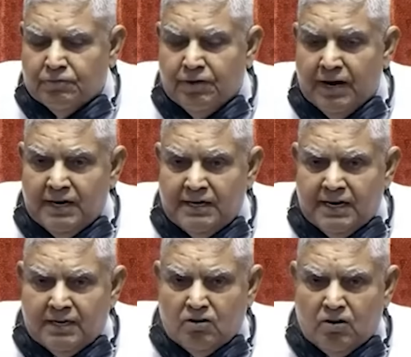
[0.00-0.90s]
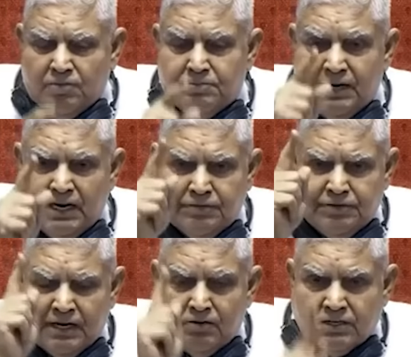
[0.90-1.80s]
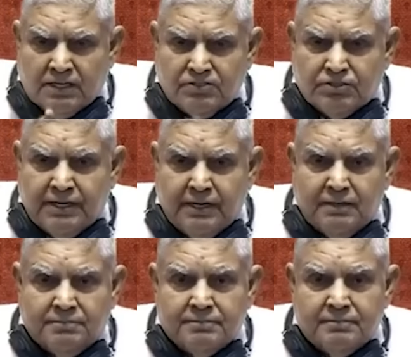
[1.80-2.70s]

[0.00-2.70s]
failure of belief in our country,